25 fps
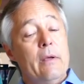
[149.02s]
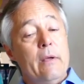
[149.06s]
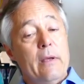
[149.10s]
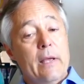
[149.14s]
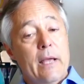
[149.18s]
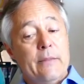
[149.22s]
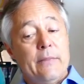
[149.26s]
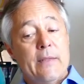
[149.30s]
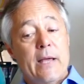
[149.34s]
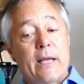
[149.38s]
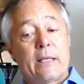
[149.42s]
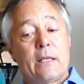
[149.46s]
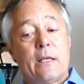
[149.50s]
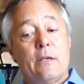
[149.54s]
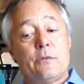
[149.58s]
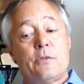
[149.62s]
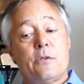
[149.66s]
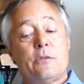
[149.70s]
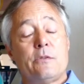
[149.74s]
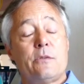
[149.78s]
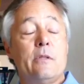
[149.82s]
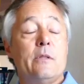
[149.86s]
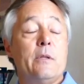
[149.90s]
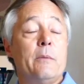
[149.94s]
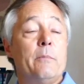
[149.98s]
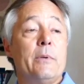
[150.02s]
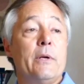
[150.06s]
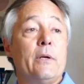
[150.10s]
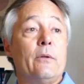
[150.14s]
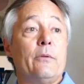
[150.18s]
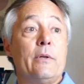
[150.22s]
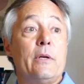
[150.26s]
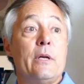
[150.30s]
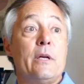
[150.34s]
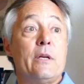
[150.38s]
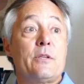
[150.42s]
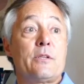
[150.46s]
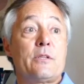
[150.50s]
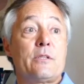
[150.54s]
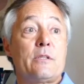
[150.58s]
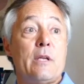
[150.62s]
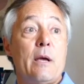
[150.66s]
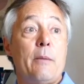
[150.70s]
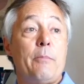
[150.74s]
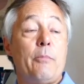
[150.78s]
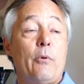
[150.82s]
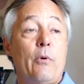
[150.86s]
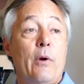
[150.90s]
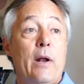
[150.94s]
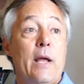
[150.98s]
and that gives it the ability to
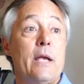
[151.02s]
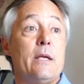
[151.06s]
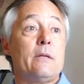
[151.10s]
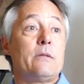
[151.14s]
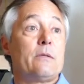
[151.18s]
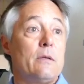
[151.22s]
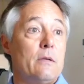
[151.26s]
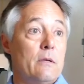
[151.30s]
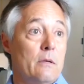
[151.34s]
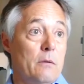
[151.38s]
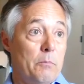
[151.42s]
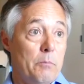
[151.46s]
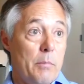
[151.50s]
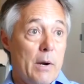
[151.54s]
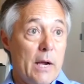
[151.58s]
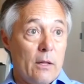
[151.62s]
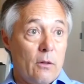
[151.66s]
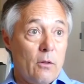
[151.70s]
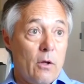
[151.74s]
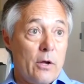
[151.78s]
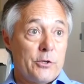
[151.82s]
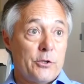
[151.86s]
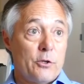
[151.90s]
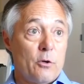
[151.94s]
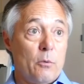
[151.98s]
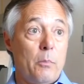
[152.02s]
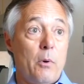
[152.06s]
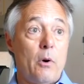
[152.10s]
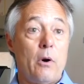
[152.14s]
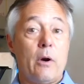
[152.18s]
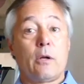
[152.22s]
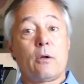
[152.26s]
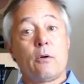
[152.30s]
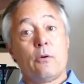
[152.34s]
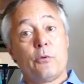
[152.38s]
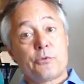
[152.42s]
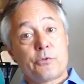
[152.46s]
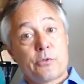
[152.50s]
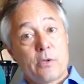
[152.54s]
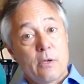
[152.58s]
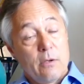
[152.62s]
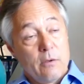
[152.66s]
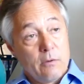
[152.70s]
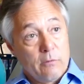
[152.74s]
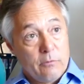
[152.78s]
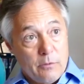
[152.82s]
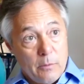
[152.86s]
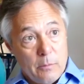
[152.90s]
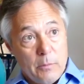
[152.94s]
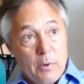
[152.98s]
separate biological particles
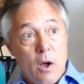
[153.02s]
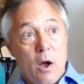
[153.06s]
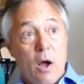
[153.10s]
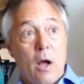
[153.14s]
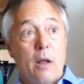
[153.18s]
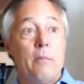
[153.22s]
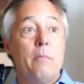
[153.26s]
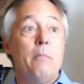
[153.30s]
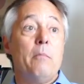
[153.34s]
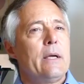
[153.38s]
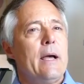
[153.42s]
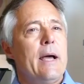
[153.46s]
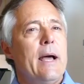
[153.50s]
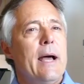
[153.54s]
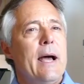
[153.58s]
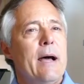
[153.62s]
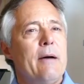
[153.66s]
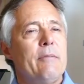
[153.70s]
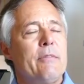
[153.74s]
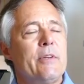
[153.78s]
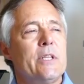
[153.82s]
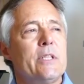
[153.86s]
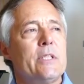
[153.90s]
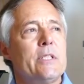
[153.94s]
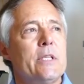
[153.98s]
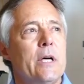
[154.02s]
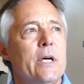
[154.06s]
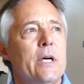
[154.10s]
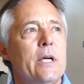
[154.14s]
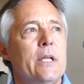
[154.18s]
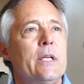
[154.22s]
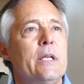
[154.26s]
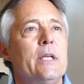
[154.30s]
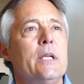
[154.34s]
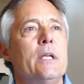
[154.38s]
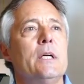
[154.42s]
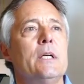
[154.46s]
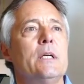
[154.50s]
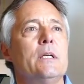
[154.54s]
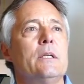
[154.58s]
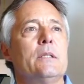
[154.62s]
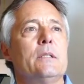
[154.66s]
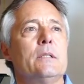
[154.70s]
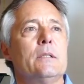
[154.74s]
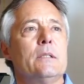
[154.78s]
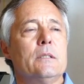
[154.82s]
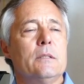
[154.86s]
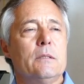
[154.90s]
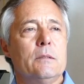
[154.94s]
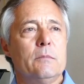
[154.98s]
from not. Having done
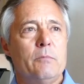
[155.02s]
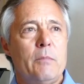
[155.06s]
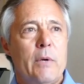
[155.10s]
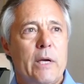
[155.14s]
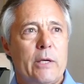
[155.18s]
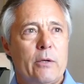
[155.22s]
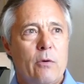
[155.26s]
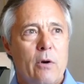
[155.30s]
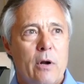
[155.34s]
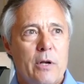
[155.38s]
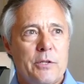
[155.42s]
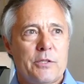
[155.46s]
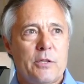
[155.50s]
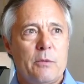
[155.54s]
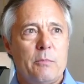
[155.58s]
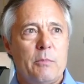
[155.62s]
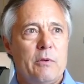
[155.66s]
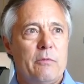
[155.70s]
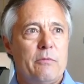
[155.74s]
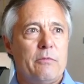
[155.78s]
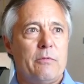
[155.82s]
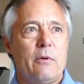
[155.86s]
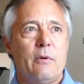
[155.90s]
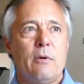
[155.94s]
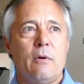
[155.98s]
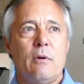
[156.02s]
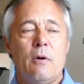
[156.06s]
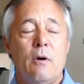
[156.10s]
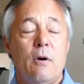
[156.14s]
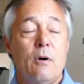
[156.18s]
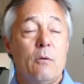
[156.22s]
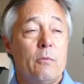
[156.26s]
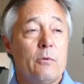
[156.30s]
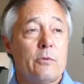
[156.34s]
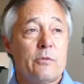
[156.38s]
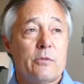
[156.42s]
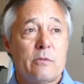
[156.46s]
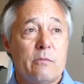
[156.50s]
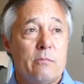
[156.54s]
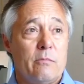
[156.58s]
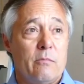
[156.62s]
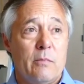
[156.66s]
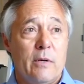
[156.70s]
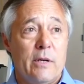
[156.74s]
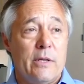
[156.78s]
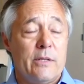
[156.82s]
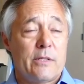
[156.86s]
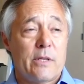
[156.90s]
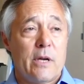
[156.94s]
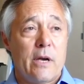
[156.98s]
microscopy for almost
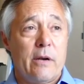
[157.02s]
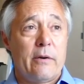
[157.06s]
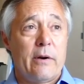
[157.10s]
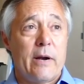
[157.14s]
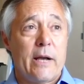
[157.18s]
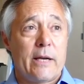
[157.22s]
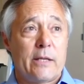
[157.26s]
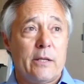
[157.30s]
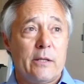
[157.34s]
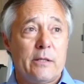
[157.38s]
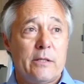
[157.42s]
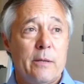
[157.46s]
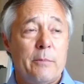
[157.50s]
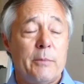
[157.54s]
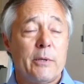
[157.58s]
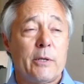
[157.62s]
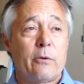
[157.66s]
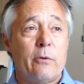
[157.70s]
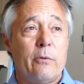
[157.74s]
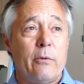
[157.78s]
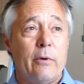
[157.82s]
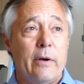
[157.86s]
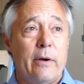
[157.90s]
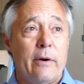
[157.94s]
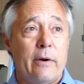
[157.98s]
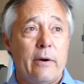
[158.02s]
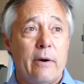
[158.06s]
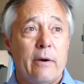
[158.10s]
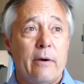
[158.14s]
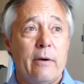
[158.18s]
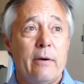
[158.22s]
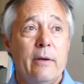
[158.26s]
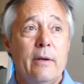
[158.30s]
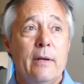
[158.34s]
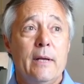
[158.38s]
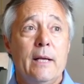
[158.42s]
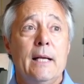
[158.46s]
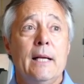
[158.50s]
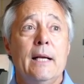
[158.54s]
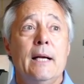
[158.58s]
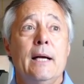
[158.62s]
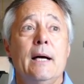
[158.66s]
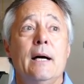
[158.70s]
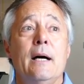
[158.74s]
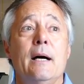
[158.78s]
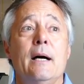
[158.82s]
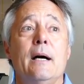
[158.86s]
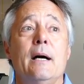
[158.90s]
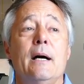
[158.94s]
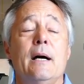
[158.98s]
my entire academic career,
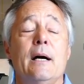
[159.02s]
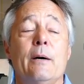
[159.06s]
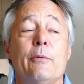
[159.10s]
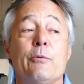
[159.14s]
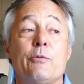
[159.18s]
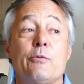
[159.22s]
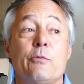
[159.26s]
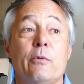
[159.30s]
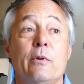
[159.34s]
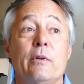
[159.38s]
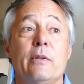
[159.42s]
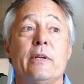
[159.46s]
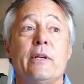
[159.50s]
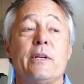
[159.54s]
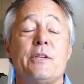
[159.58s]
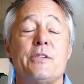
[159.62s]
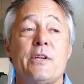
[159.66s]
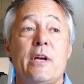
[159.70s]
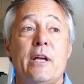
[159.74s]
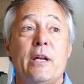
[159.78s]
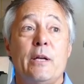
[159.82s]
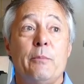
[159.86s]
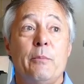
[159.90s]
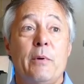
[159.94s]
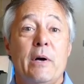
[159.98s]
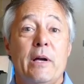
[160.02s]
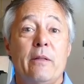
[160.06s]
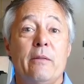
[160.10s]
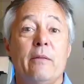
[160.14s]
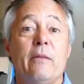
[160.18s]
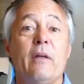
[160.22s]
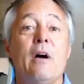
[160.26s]
I was really excited by